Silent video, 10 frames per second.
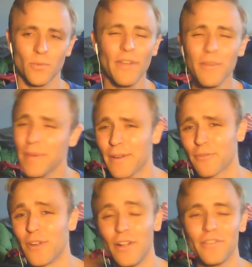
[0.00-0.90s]
We haven't been
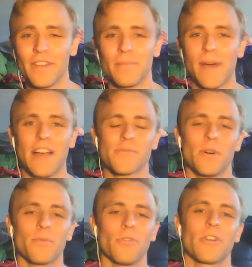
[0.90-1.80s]
a relevant
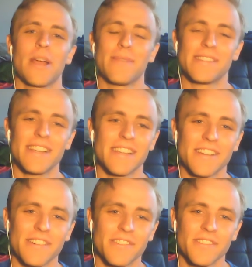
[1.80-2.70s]
basketball program in 10
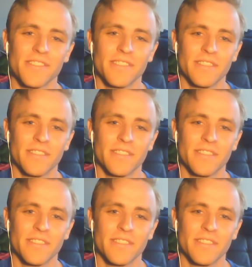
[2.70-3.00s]
years.